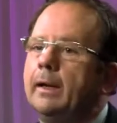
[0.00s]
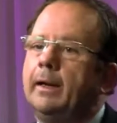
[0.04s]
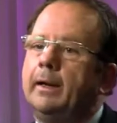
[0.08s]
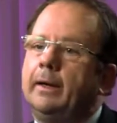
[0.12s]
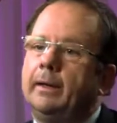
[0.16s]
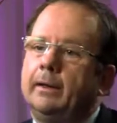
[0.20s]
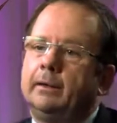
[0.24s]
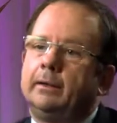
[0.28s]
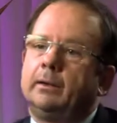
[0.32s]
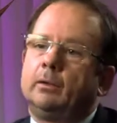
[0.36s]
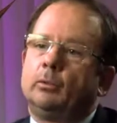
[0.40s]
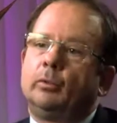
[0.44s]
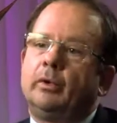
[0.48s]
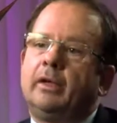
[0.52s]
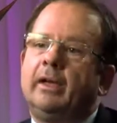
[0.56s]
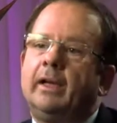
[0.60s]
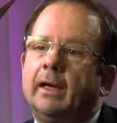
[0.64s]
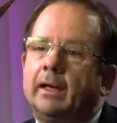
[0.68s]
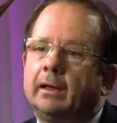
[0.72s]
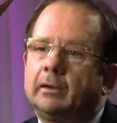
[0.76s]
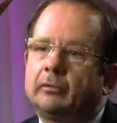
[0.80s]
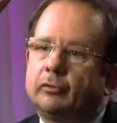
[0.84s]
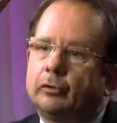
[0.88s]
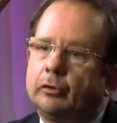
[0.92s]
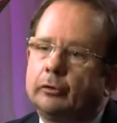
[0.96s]
And we
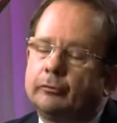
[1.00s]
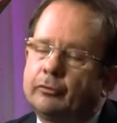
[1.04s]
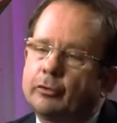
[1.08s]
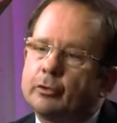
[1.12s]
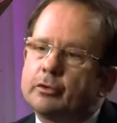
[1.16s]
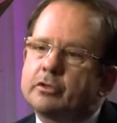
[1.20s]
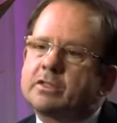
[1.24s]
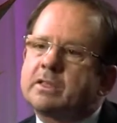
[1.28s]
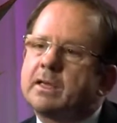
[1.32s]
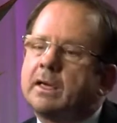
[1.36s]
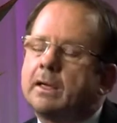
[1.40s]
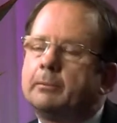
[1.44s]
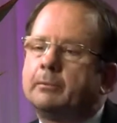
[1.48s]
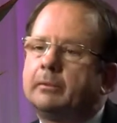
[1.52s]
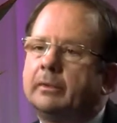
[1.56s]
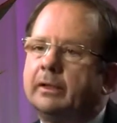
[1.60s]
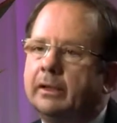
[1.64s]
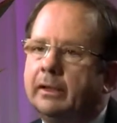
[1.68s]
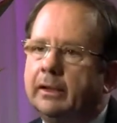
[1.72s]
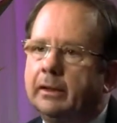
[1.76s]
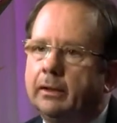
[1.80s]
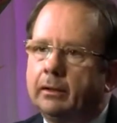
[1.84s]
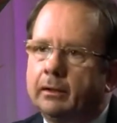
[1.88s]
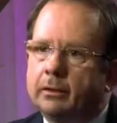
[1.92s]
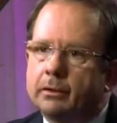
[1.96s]
had for the first time
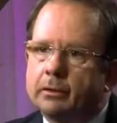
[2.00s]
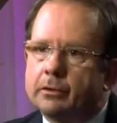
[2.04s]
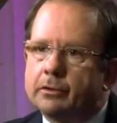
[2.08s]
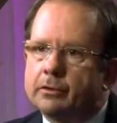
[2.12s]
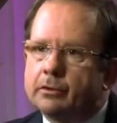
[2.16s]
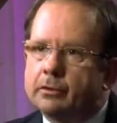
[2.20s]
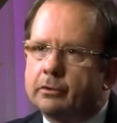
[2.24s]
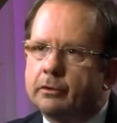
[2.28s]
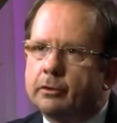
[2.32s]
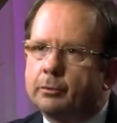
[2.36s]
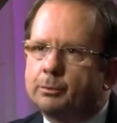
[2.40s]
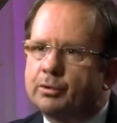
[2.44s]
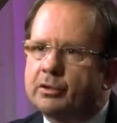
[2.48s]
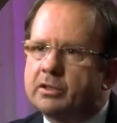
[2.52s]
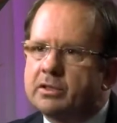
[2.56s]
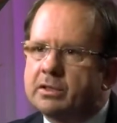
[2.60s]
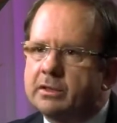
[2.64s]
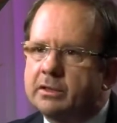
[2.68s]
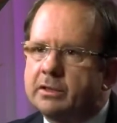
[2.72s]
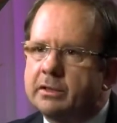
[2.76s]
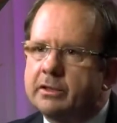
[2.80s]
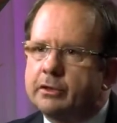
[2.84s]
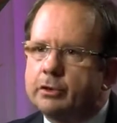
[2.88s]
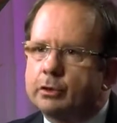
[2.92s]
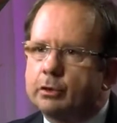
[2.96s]
the
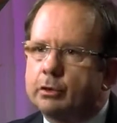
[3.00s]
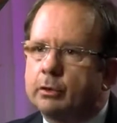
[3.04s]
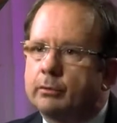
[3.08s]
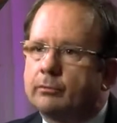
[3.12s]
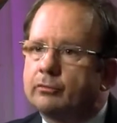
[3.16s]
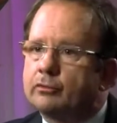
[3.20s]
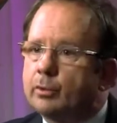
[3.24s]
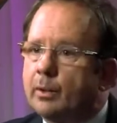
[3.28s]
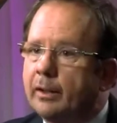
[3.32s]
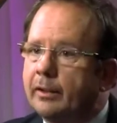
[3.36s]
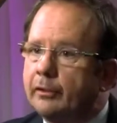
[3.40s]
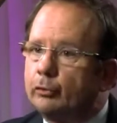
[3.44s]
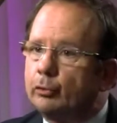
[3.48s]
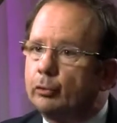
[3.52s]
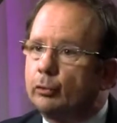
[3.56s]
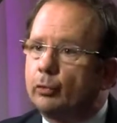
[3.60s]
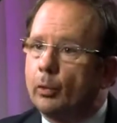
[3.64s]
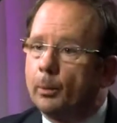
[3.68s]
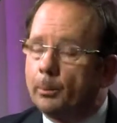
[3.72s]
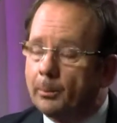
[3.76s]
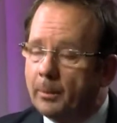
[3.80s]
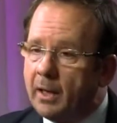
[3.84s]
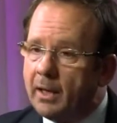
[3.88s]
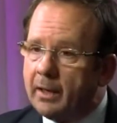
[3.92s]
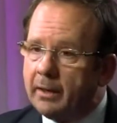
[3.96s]
presentation of trying to
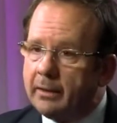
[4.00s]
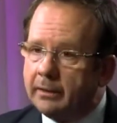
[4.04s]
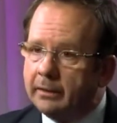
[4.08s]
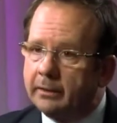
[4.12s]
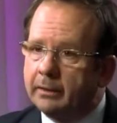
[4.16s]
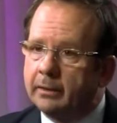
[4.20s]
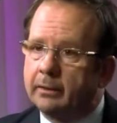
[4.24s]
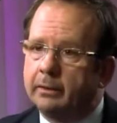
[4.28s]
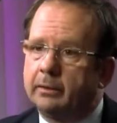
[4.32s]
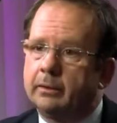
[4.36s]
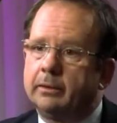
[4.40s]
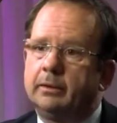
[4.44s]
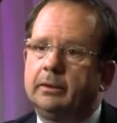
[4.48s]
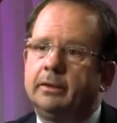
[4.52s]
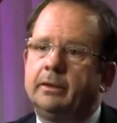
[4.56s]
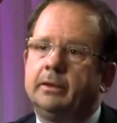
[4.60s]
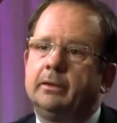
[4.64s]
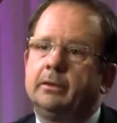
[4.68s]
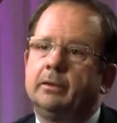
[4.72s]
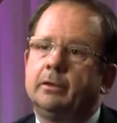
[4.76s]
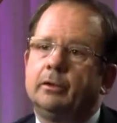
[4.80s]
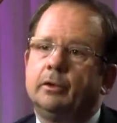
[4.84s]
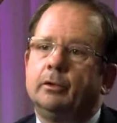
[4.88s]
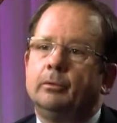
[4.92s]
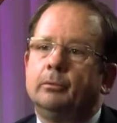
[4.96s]
combine
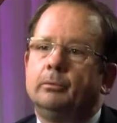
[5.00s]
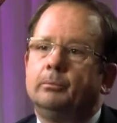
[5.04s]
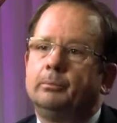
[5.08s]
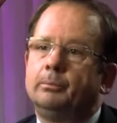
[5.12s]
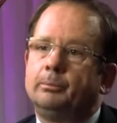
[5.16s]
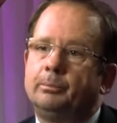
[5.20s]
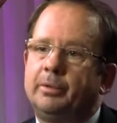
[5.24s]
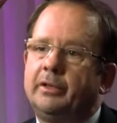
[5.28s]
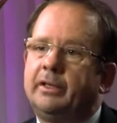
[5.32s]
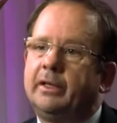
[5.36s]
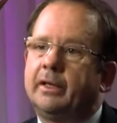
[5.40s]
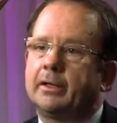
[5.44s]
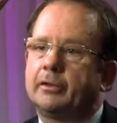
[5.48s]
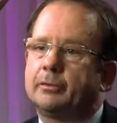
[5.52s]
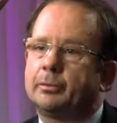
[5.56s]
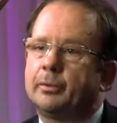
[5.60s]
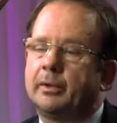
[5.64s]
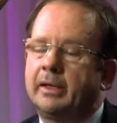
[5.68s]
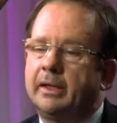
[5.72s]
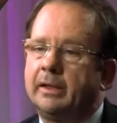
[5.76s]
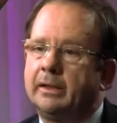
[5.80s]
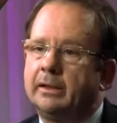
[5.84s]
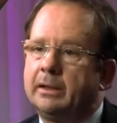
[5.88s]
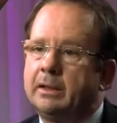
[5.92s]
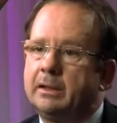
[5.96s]
the
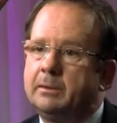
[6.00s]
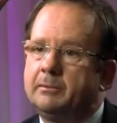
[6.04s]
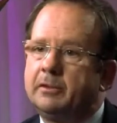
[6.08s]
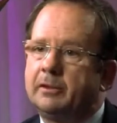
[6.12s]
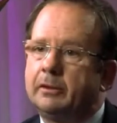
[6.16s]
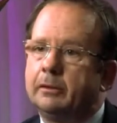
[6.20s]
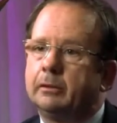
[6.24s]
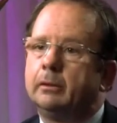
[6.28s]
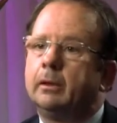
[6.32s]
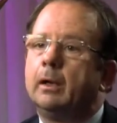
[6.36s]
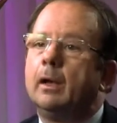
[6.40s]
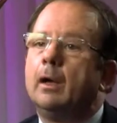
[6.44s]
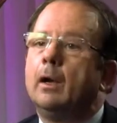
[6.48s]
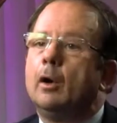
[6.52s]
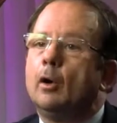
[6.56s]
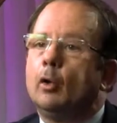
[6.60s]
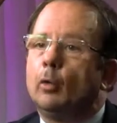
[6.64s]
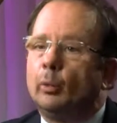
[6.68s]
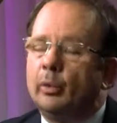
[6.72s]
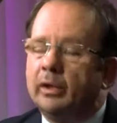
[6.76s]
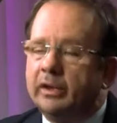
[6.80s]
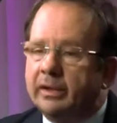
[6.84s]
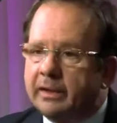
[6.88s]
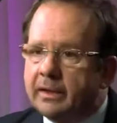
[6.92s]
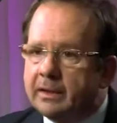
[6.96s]
PI3K inhibitor
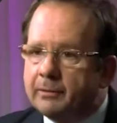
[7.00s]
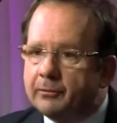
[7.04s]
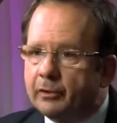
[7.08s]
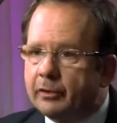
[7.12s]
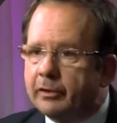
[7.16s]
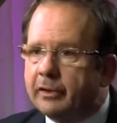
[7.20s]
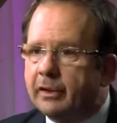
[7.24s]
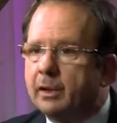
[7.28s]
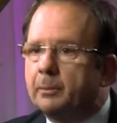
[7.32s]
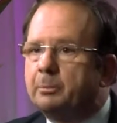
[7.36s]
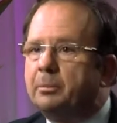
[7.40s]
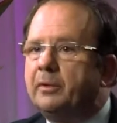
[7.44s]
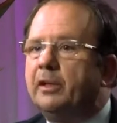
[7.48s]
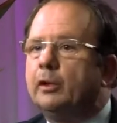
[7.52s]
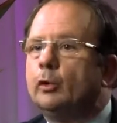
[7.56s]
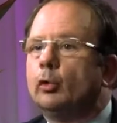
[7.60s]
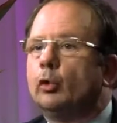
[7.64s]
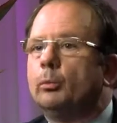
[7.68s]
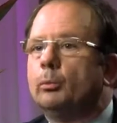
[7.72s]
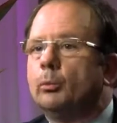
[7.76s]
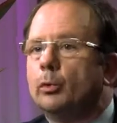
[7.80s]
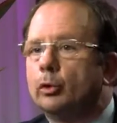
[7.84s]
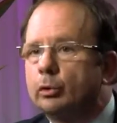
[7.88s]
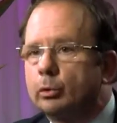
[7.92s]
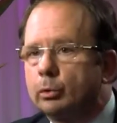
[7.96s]
with chemotherapy
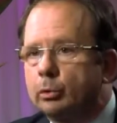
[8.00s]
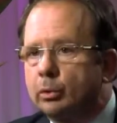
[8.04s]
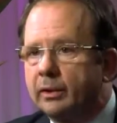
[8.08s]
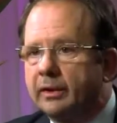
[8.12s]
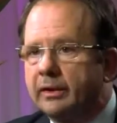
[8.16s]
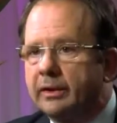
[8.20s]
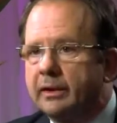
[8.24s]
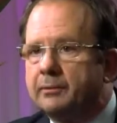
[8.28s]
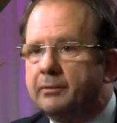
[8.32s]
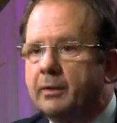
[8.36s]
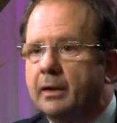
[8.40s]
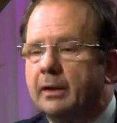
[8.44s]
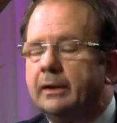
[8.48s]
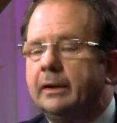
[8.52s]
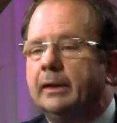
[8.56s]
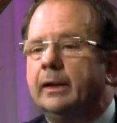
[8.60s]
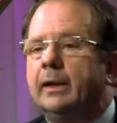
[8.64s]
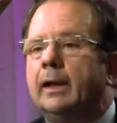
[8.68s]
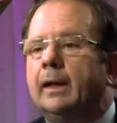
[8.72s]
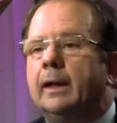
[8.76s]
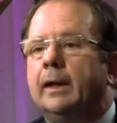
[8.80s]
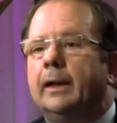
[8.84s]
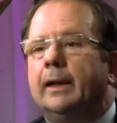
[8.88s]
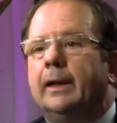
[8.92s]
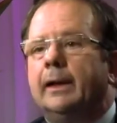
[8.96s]
or monoclonal
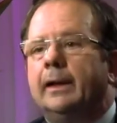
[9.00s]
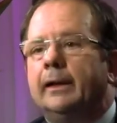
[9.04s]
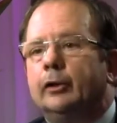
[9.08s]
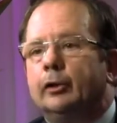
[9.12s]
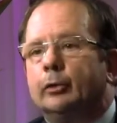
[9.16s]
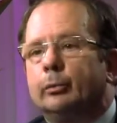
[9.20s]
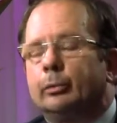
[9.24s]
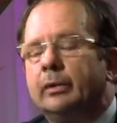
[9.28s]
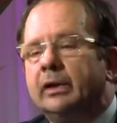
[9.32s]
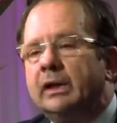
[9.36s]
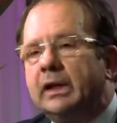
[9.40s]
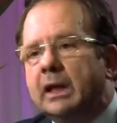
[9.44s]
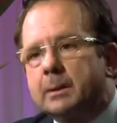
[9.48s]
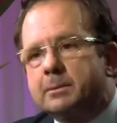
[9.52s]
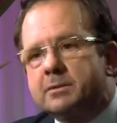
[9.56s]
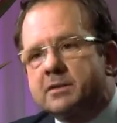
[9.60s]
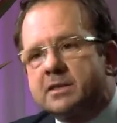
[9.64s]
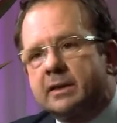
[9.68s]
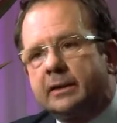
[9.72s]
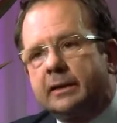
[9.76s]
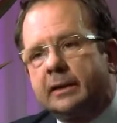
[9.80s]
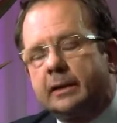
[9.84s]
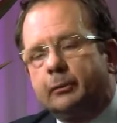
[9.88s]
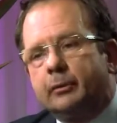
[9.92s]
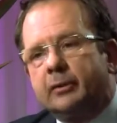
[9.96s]
antibody in a relapse
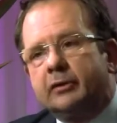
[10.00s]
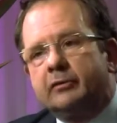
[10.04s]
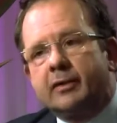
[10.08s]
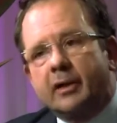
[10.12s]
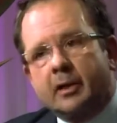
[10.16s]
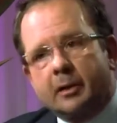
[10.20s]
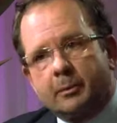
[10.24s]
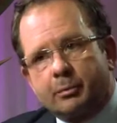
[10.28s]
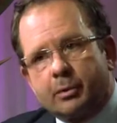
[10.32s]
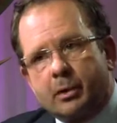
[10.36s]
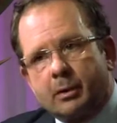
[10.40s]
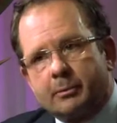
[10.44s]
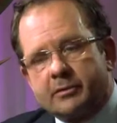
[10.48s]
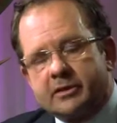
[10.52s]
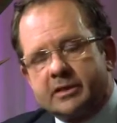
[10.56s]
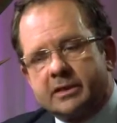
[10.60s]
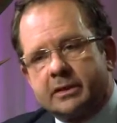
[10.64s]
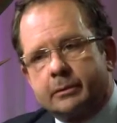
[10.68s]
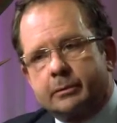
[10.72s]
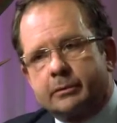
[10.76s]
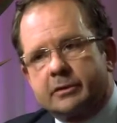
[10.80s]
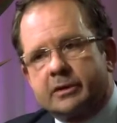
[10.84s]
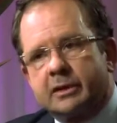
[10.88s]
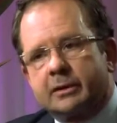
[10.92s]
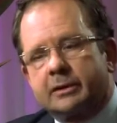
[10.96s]
setting with very
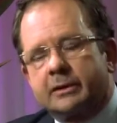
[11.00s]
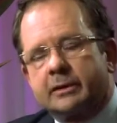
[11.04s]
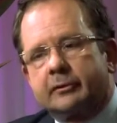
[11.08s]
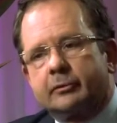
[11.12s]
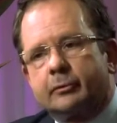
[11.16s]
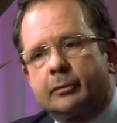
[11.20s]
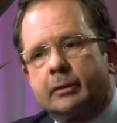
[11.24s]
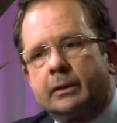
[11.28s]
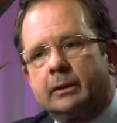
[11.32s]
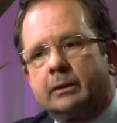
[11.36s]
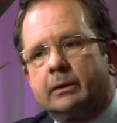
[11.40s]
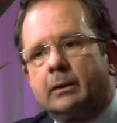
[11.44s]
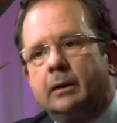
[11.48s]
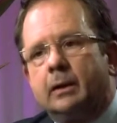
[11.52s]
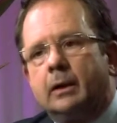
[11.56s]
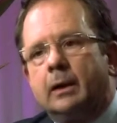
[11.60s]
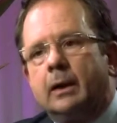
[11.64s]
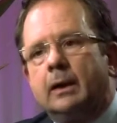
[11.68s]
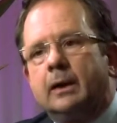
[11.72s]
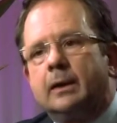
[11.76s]
promising results as well.